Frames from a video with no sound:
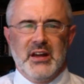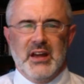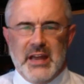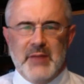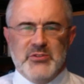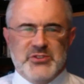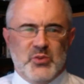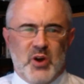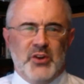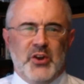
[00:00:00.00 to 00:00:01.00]
He was the
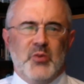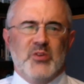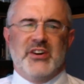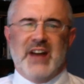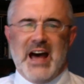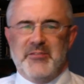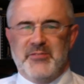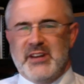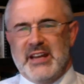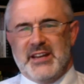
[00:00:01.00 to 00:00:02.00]
one who was their
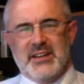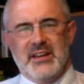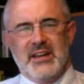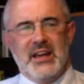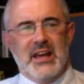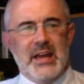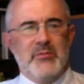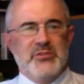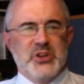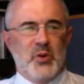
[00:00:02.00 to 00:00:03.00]
advocate. He
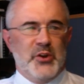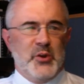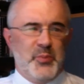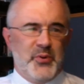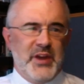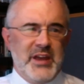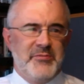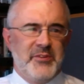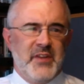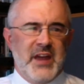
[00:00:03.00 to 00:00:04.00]
was the one who prayed
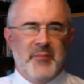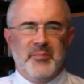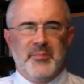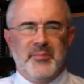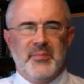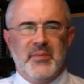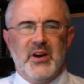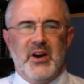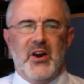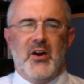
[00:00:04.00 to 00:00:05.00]
for them.
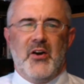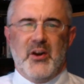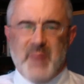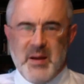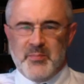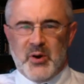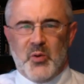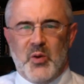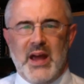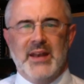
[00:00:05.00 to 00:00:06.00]
Remember
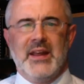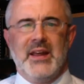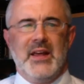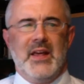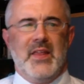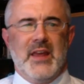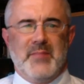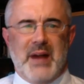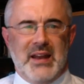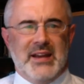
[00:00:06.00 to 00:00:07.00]
when the
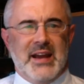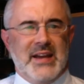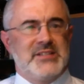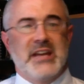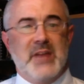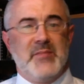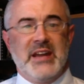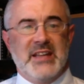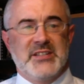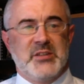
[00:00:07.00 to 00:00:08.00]
Amalekites came
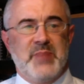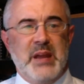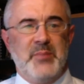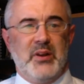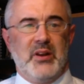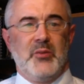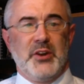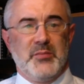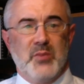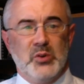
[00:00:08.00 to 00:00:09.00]
against the people, and what
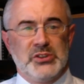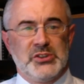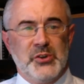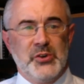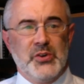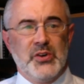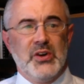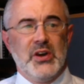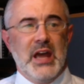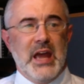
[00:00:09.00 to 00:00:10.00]
did Moses do?
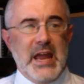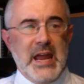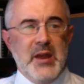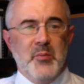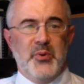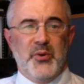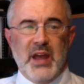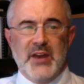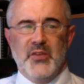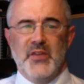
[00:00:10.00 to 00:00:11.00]
He
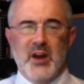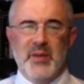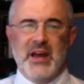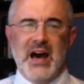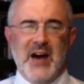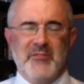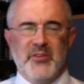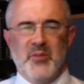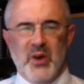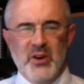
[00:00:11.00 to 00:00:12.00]
prayed on their behalf on
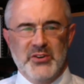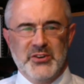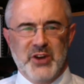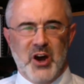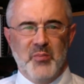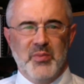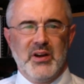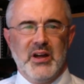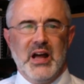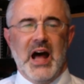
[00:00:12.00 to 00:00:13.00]
the mountaintop,
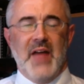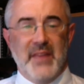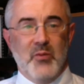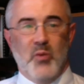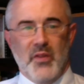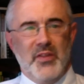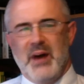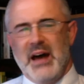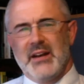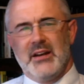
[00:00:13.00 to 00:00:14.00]
and they won the
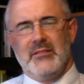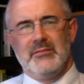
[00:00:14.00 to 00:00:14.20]
battle.